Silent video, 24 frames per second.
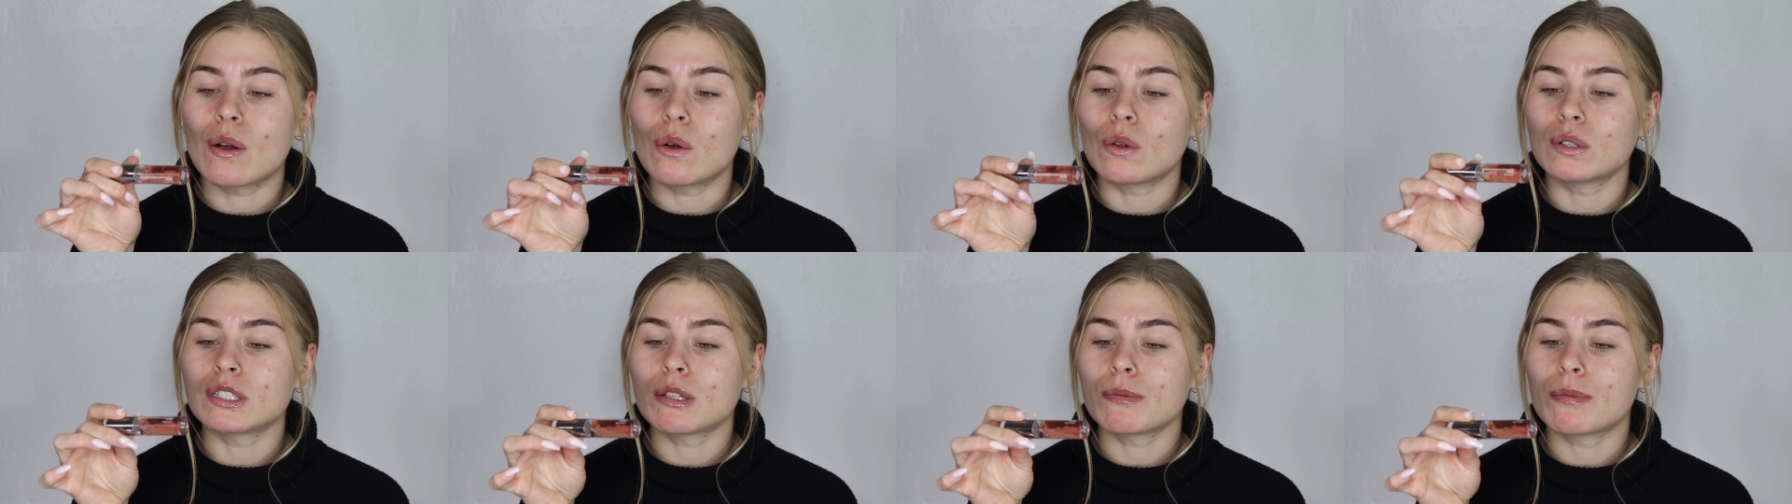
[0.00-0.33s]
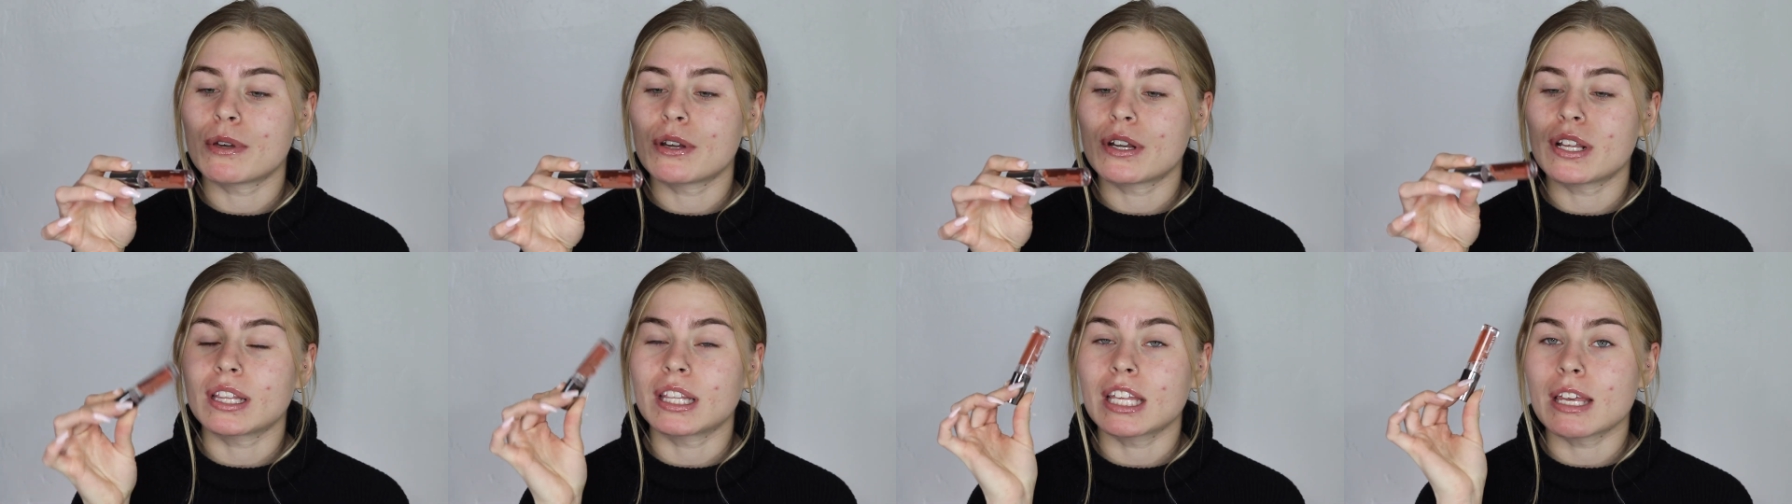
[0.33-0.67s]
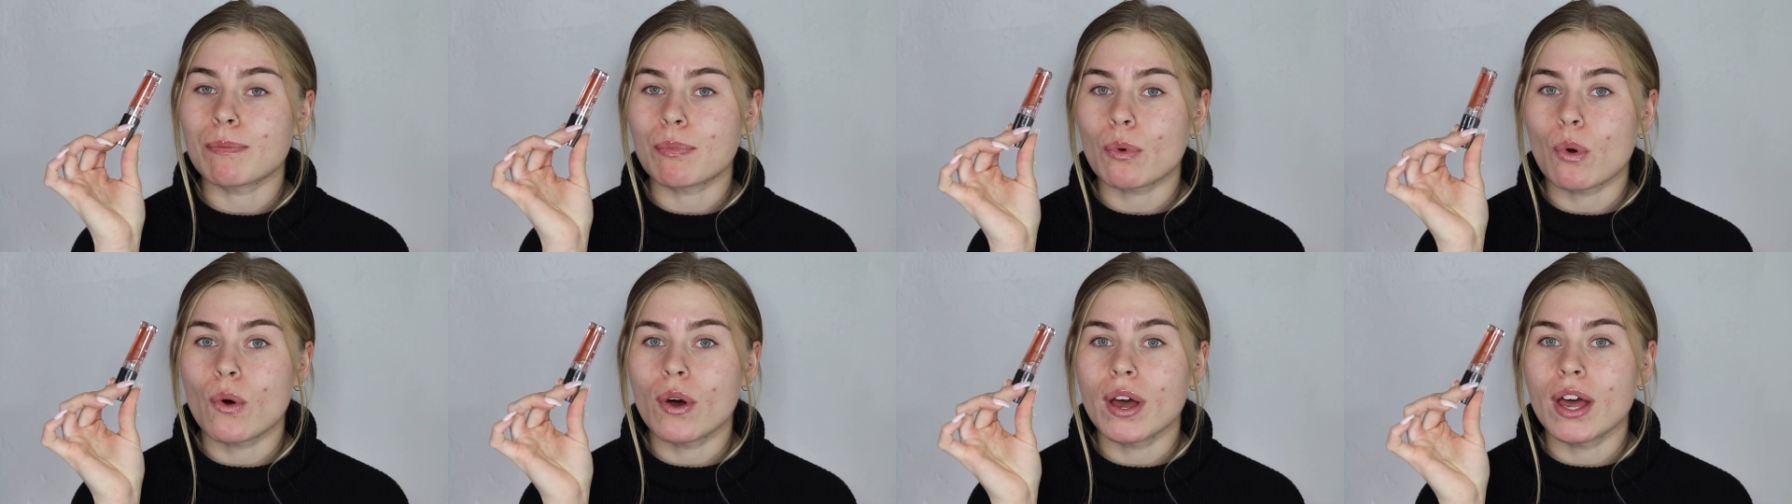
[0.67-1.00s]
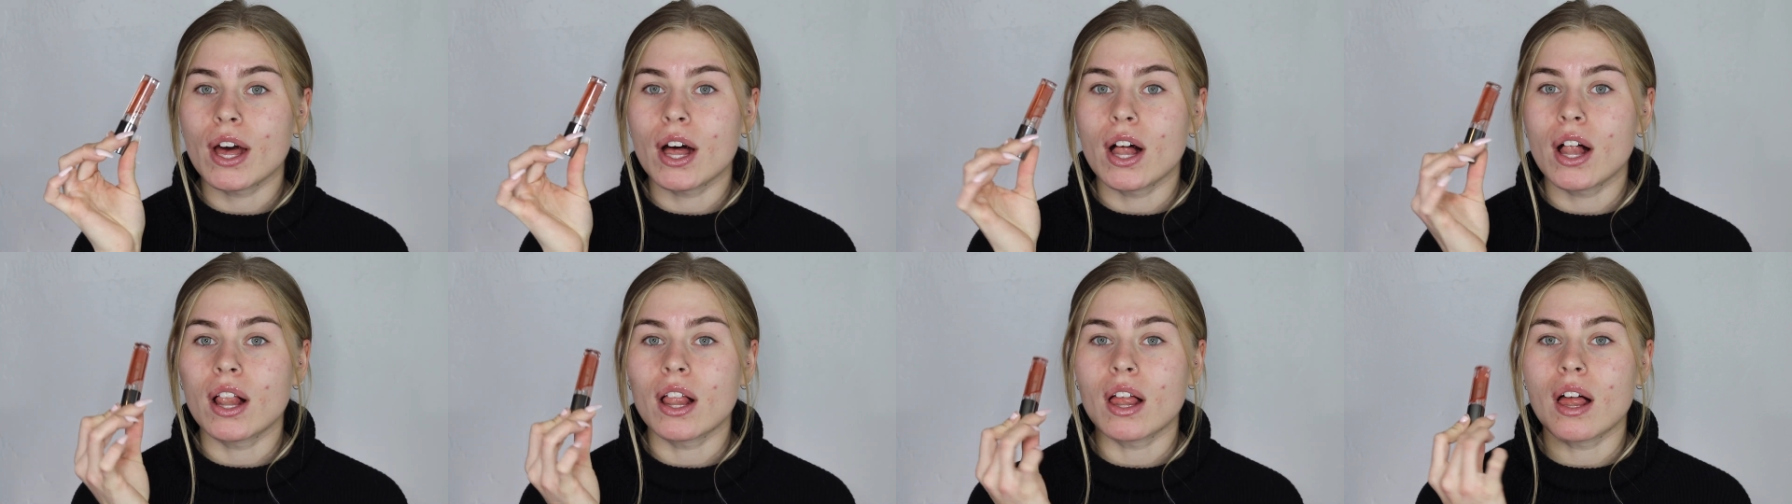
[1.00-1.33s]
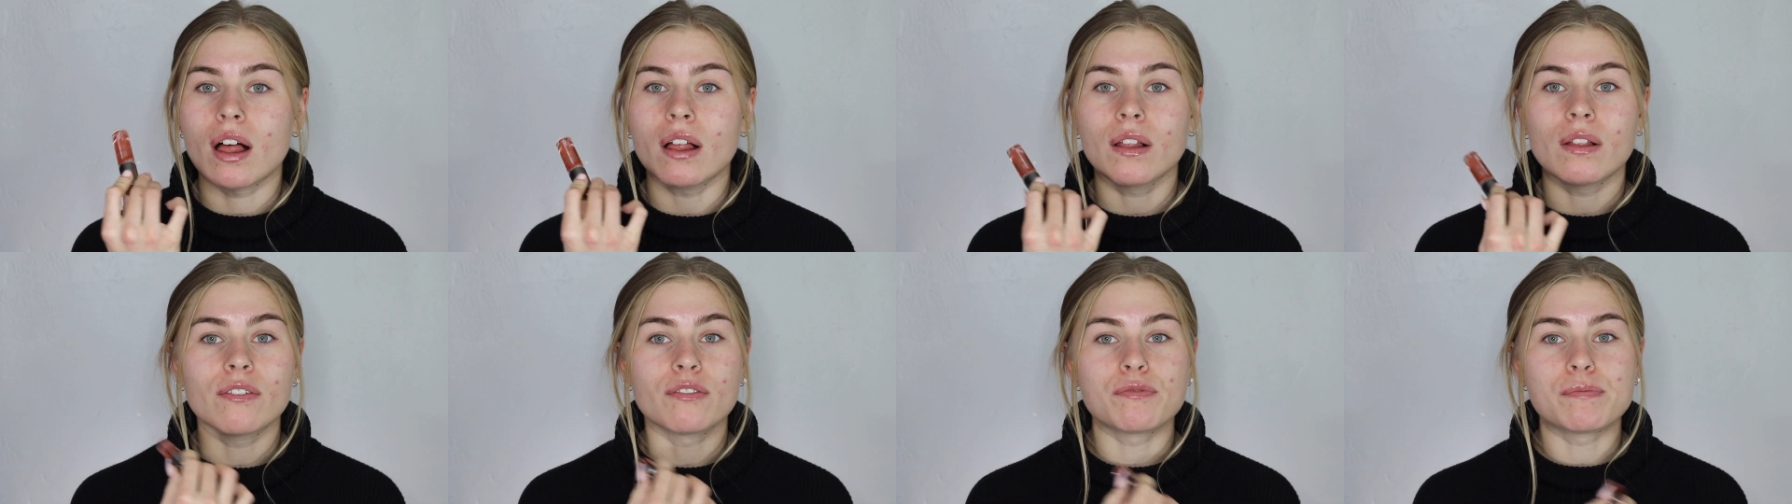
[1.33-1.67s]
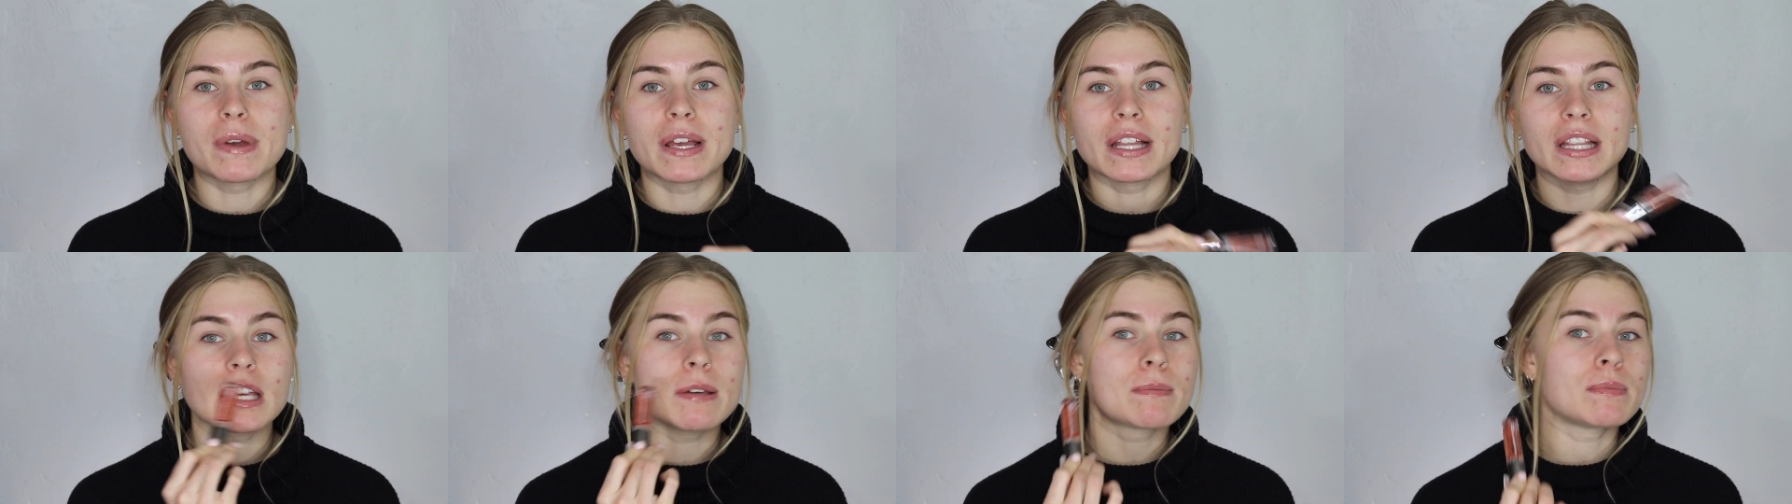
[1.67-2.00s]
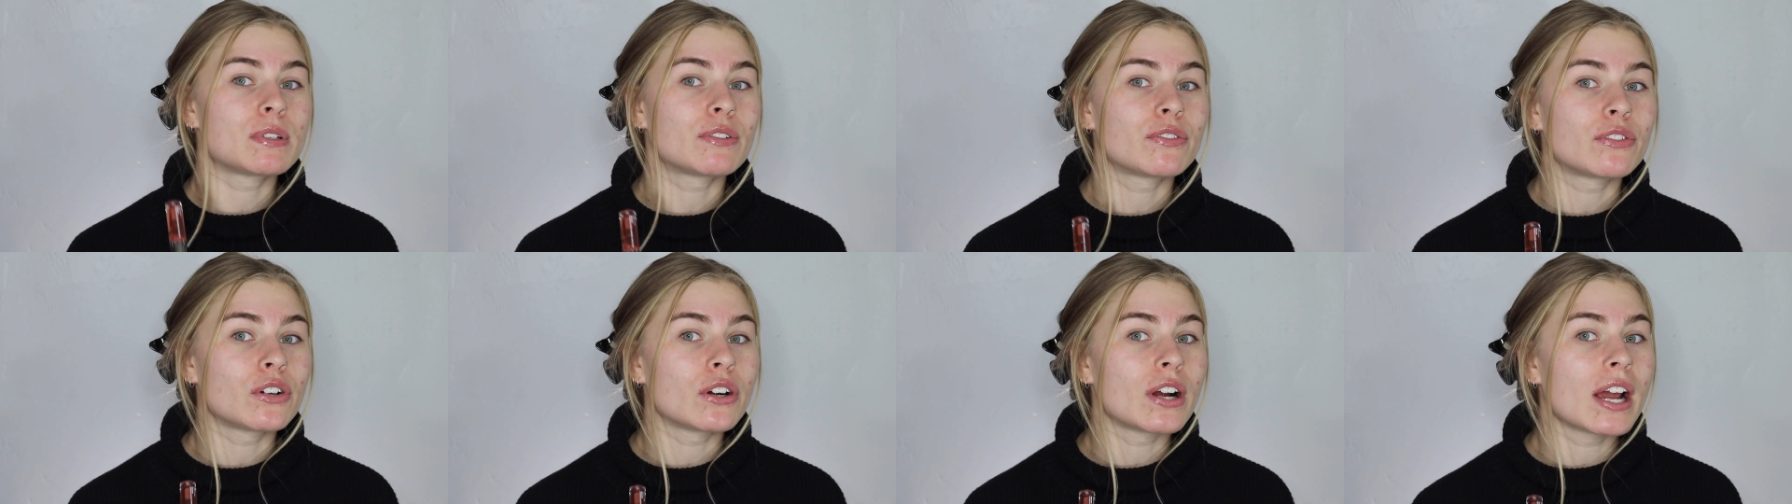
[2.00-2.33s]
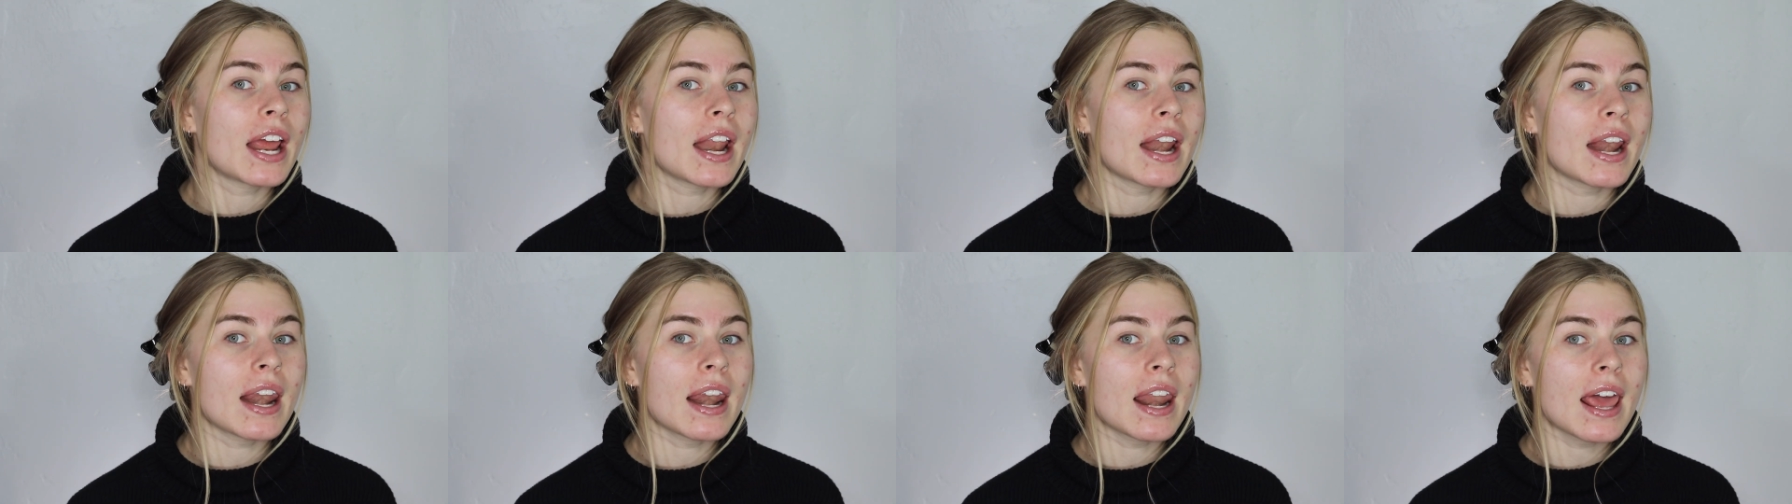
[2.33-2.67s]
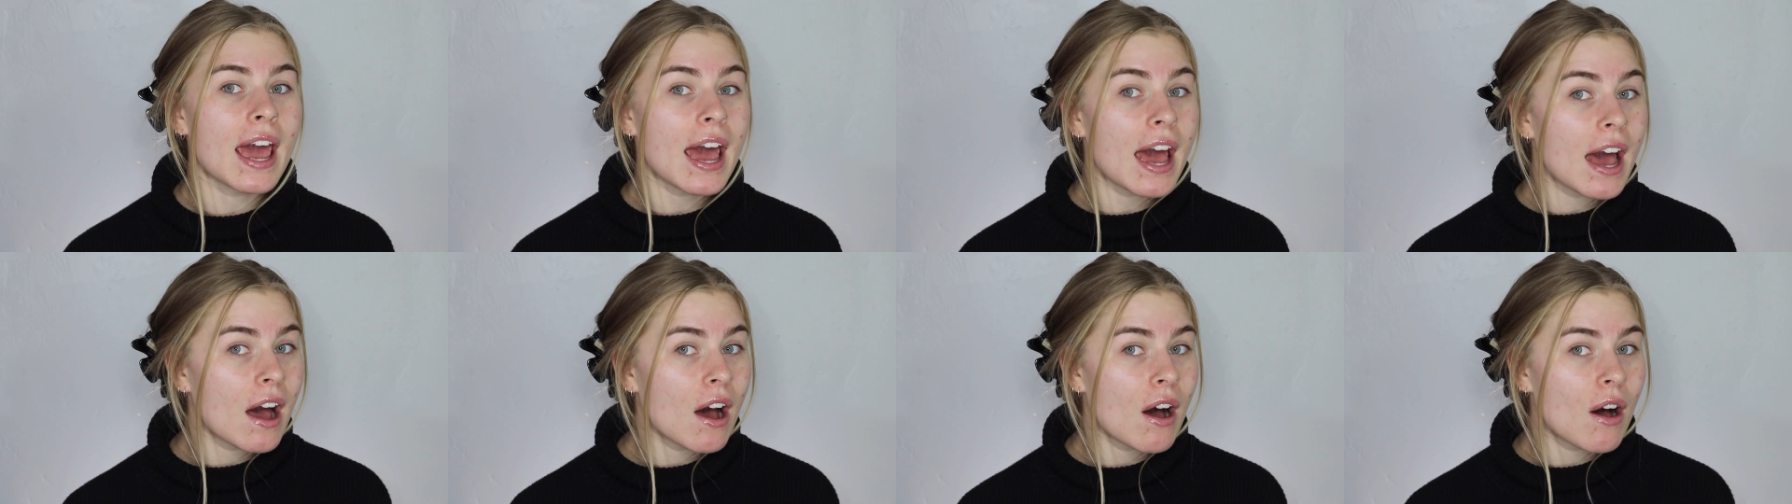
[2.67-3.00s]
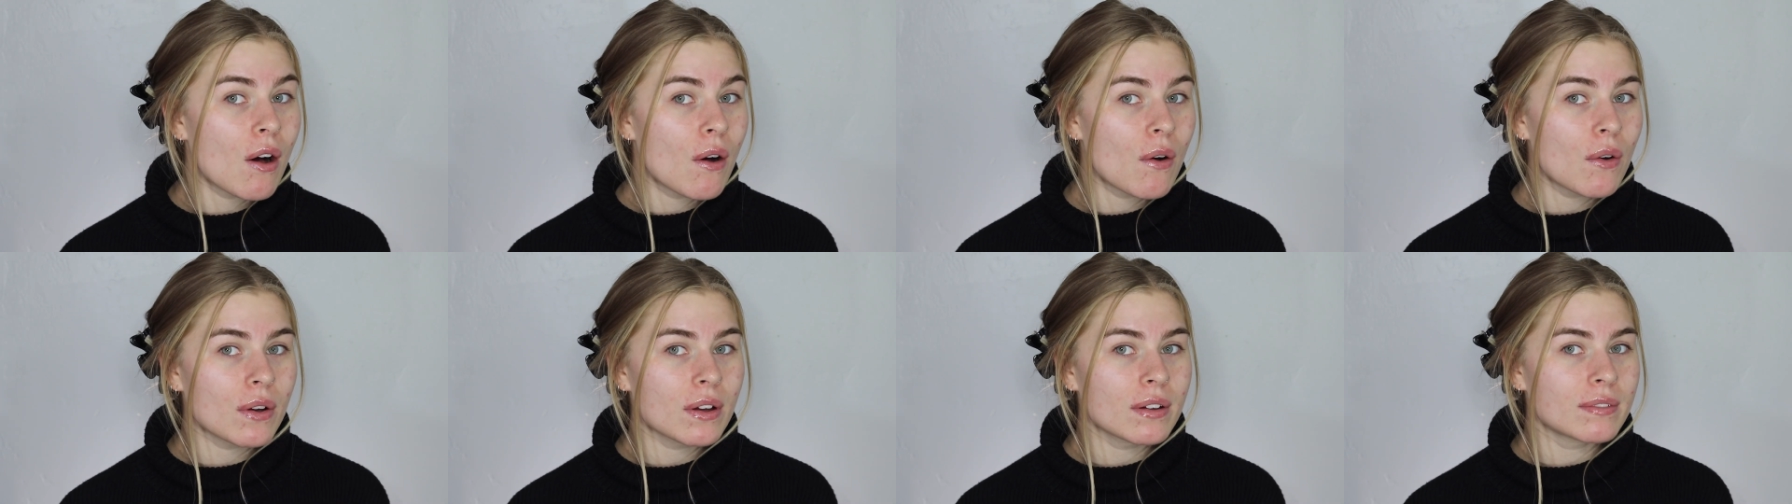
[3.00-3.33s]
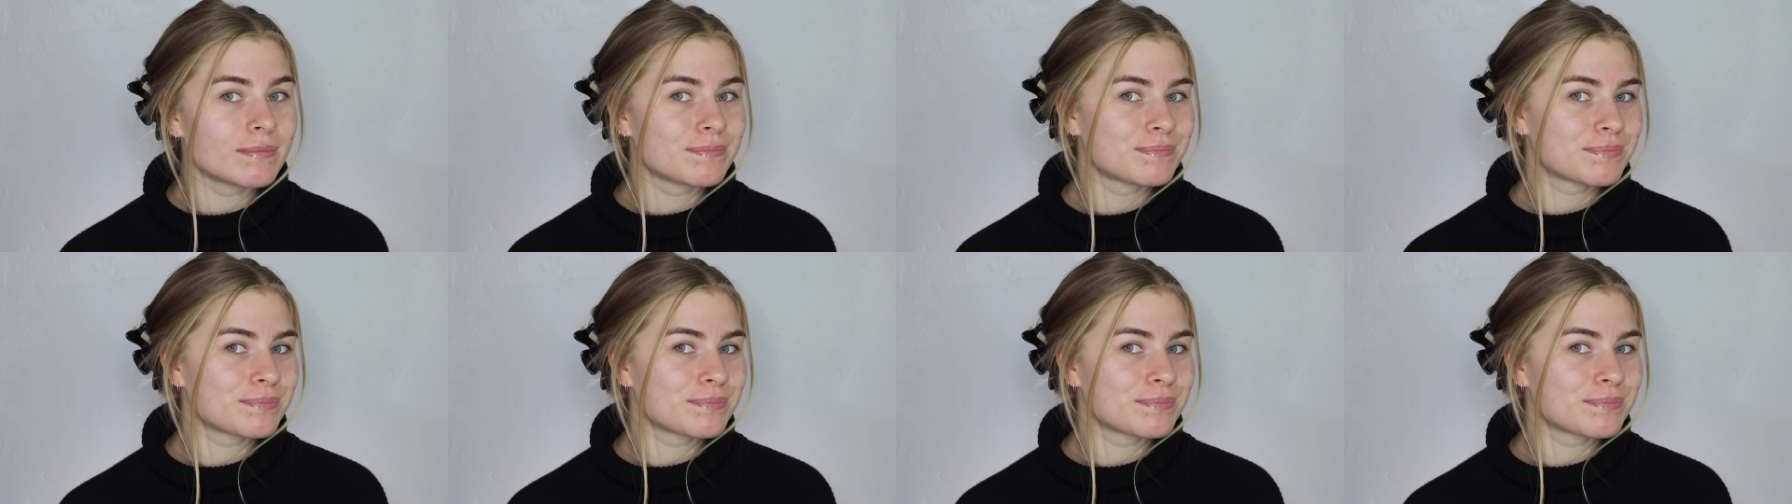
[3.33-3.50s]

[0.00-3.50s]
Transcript: Ulta Beauty lip oil all over my lips for right now.